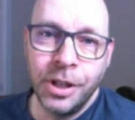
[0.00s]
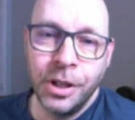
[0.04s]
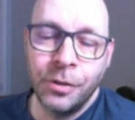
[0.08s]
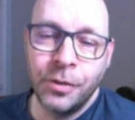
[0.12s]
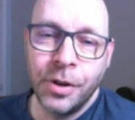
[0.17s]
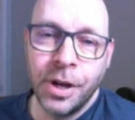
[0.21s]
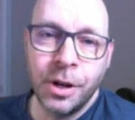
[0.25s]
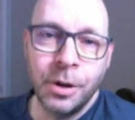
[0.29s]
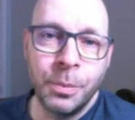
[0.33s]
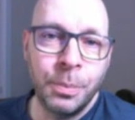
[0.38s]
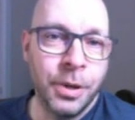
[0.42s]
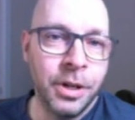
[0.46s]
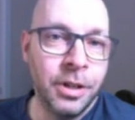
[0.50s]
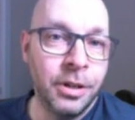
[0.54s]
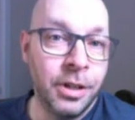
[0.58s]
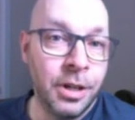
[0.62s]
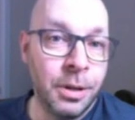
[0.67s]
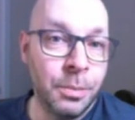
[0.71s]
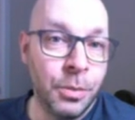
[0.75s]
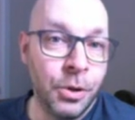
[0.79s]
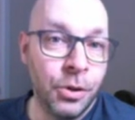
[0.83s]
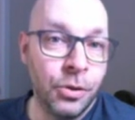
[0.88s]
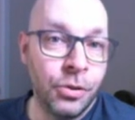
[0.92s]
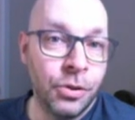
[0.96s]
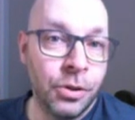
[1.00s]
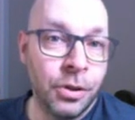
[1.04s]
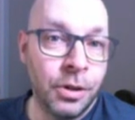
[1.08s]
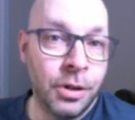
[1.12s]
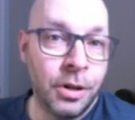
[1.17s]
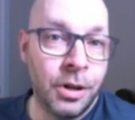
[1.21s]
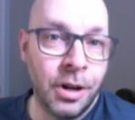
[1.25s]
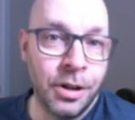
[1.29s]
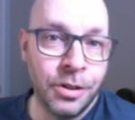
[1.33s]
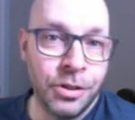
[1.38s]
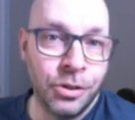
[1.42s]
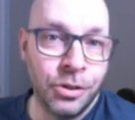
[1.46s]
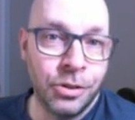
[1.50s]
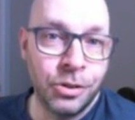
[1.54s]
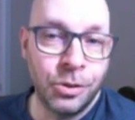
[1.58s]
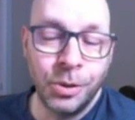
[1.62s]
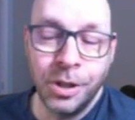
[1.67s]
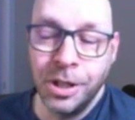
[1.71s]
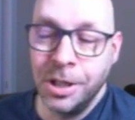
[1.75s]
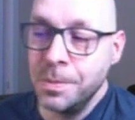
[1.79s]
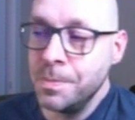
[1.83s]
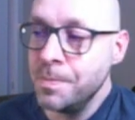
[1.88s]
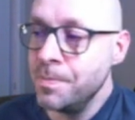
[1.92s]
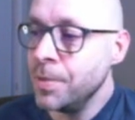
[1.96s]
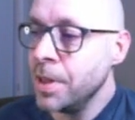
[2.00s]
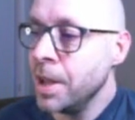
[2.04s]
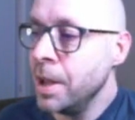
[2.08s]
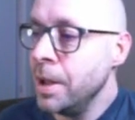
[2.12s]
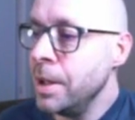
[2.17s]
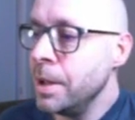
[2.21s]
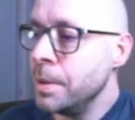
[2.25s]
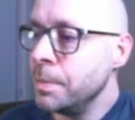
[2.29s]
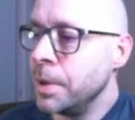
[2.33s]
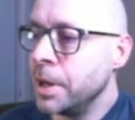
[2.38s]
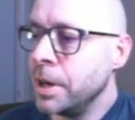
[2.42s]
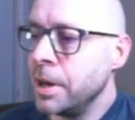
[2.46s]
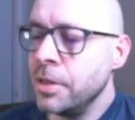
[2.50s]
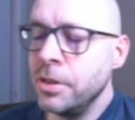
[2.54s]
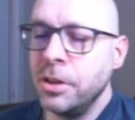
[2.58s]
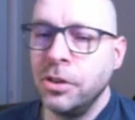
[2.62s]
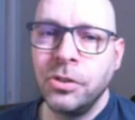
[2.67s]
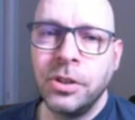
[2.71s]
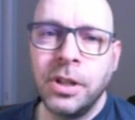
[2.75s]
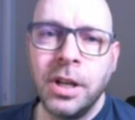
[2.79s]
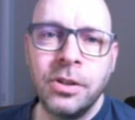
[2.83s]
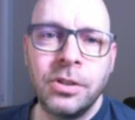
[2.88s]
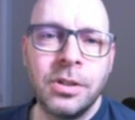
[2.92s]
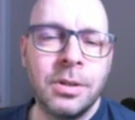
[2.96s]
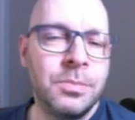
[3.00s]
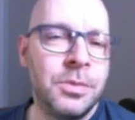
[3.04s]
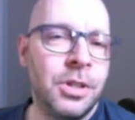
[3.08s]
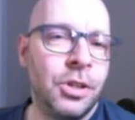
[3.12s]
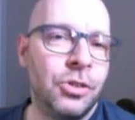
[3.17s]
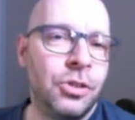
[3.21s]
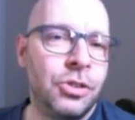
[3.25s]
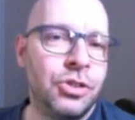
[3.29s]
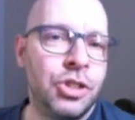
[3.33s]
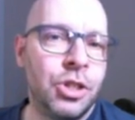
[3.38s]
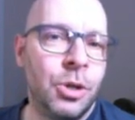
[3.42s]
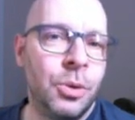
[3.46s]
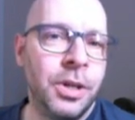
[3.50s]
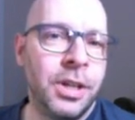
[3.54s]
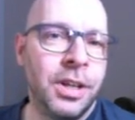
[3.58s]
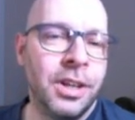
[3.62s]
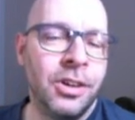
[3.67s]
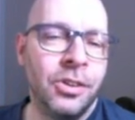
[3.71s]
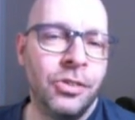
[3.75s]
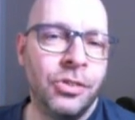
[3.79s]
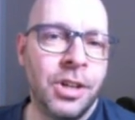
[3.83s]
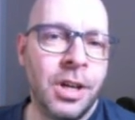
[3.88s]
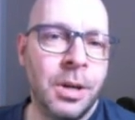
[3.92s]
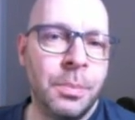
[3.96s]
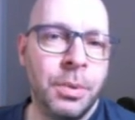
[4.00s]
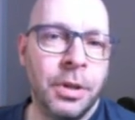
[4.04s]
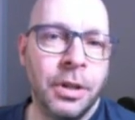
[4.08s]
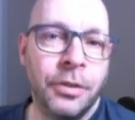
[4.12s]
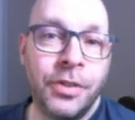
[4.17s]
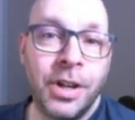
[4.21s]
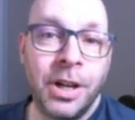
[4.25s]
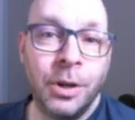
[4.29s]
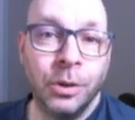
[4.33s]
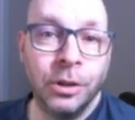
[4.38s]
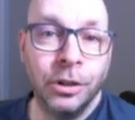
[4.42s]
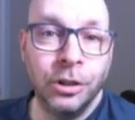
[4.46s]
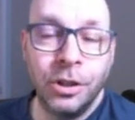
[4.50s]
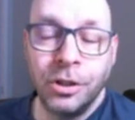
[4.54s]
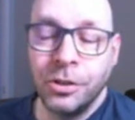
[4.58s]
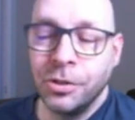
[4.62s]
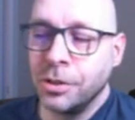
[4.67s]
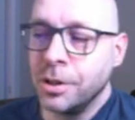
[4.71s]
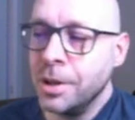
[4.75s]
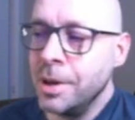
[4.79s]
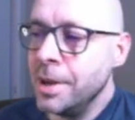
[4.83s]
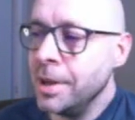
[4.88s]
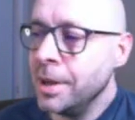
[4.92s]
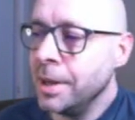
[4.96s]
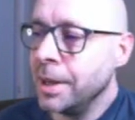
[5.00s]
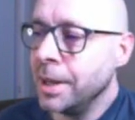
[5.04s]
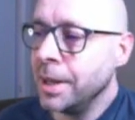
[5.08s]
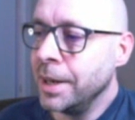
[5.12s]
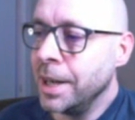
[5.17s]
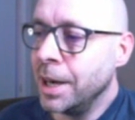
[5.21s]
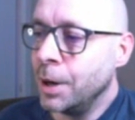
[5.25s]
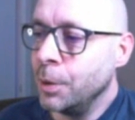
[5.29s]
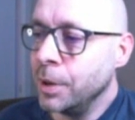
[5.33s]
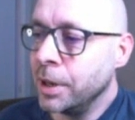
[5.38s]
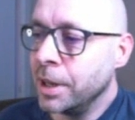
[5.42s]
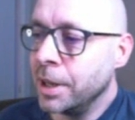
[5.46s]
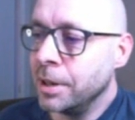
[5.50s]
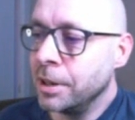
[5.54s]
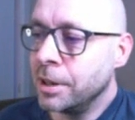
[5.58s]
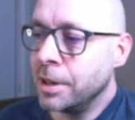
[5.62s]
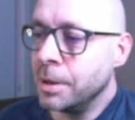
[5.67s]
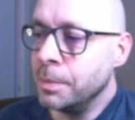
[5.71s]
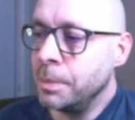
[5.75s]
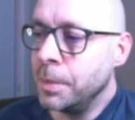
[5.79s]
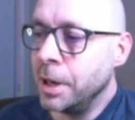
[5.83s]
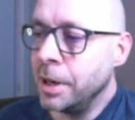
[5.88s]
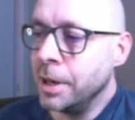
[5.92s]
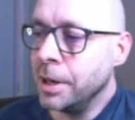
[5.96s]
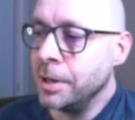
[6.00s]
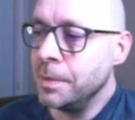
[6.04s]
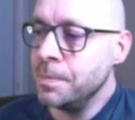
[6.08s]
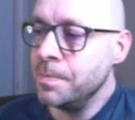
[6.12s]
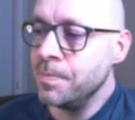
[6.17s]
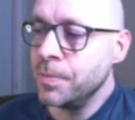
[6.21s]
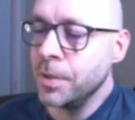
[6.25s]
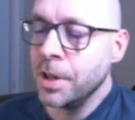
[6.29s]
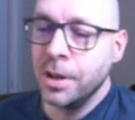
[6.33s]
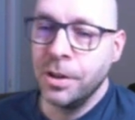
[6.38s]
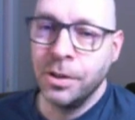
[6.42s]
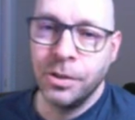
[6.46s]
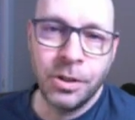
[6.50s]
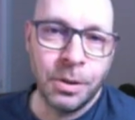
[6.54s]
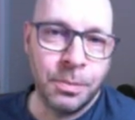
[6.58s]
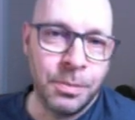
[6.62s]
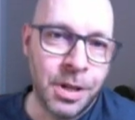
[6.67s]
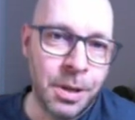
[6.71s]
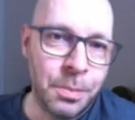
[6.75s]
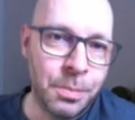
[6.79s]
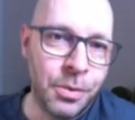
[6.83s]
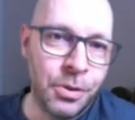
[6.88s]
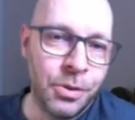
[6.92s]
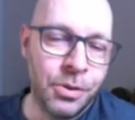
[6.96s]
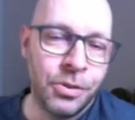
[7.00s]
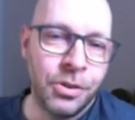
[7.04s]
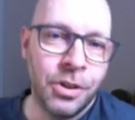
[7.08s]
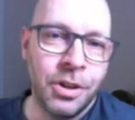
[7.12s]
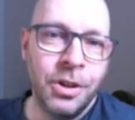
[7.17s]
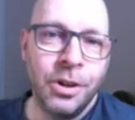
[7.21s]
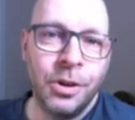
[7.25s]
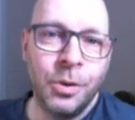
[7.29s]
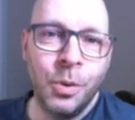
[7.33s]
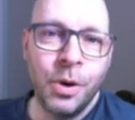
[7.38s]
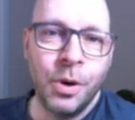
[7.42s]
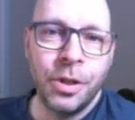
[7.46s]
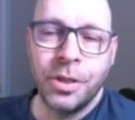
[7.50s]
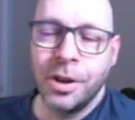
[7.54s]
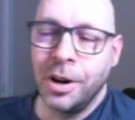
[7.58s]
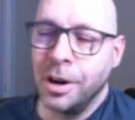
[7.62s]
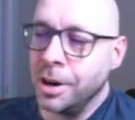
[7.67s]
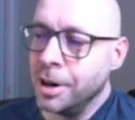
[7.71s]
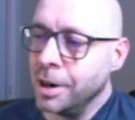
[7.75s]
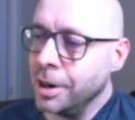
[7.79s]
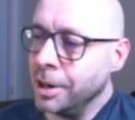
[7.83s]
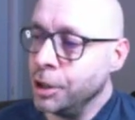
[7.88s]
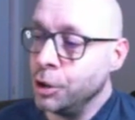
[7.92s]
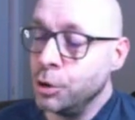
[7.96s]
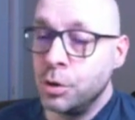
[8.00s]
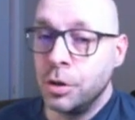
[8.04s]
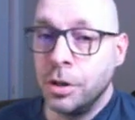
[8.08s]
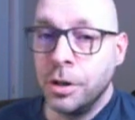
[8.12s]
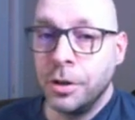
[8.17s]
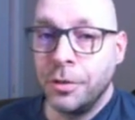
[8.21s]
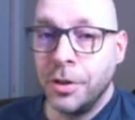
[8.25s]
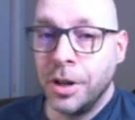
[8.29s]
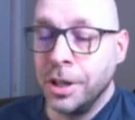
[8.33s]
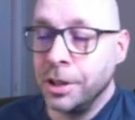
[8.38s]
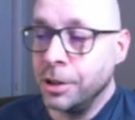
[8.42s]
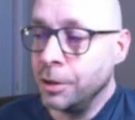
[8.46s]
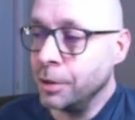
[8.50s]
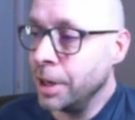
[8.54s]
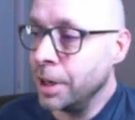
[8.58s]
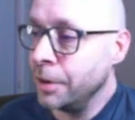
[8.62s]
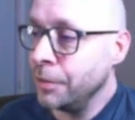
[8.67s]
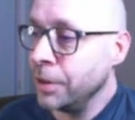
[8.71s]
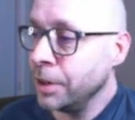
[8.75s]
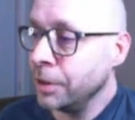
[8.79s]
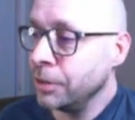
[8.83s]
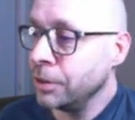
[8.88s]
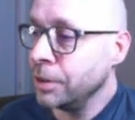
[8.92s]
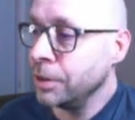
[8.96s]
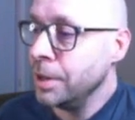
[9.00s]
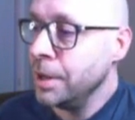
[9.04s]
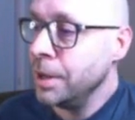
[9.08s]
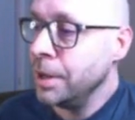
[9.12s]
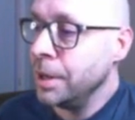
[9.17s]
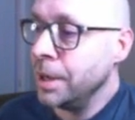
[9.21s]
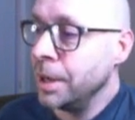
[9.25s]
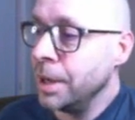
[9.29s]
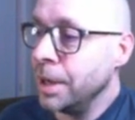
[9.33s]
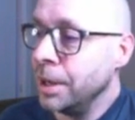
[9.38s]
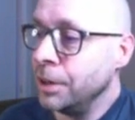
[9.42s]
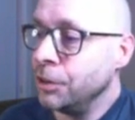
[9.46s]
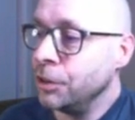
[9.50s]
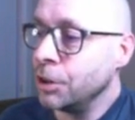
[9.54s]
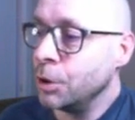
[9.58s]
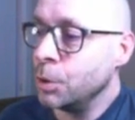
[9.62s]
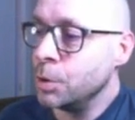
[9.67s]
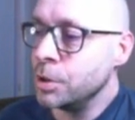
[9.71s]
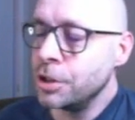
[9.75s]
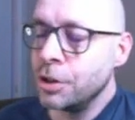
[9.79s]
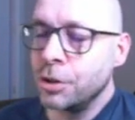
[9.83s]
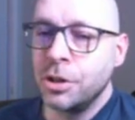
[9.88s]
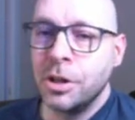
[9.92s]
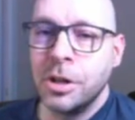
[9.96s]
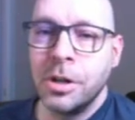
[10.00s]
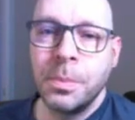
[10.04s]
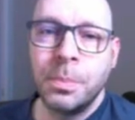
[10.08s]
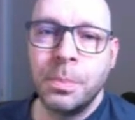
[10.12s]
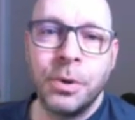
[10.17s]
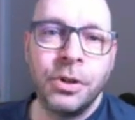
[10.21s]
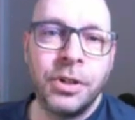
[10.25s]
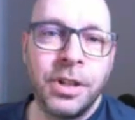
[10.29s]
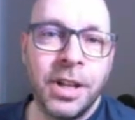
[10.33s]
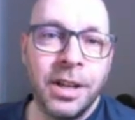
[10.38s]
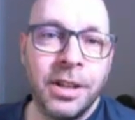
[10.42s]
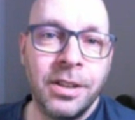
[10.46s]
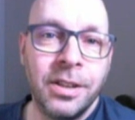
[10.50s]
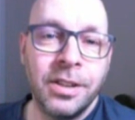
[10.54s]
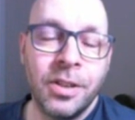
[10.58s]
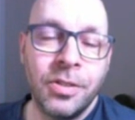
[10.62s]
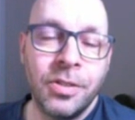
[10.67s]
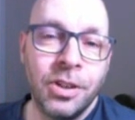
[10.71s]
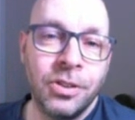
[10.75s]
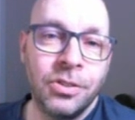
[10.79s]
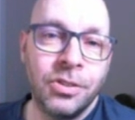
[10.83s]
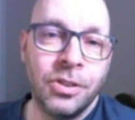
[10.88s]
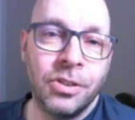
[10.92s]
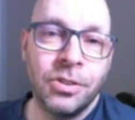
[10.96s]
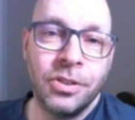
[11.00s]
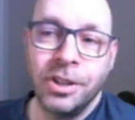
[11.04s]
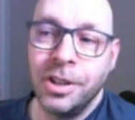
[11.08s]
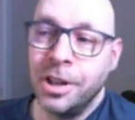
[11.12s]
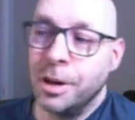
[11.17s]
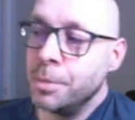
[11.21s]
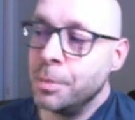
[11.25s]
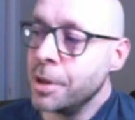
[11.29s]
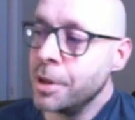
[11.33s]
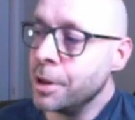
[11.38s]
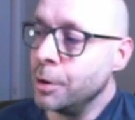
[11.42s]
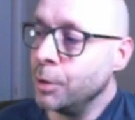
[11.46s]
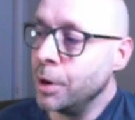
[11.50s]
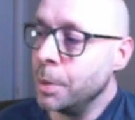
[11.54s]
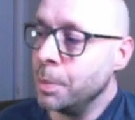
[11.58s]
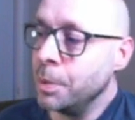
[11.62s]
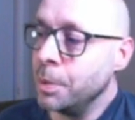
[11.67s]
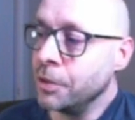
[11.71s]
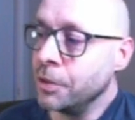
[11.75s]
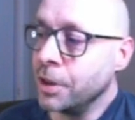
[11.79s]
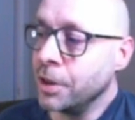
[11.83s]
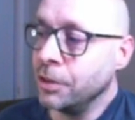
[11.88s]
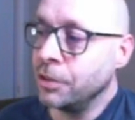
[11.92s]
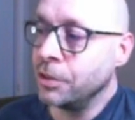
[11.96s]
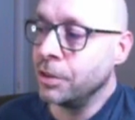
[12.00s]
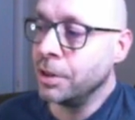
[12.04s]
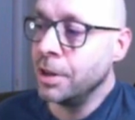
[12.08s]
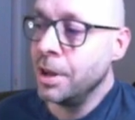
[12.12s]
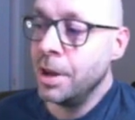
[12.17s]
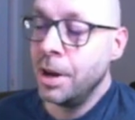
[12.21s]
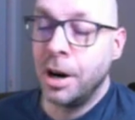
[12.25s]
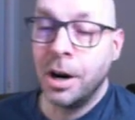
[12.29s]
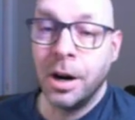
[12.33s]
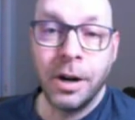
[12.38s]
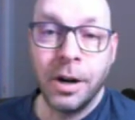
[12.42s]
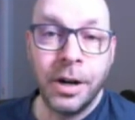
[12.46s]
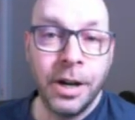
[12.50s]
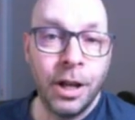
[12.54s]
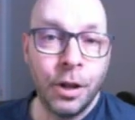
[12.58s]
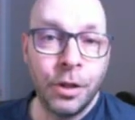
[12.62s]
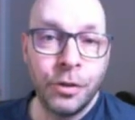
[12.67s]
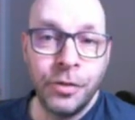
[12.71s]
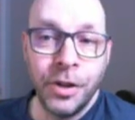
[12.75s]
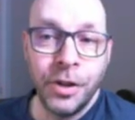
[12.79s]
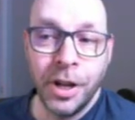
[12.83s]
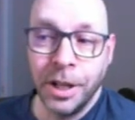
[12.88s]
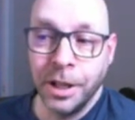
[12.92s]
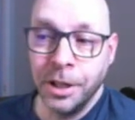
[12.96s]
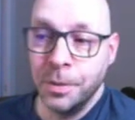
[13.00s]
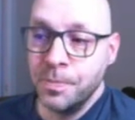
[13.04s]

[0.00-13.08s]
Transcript: of how to print numbers on the screen. But in this case, I'm just showing an example of how it looks and how we can combine some numbers with our user-defined graphics. And so we're just going to pretend that this is a number that represents our health value.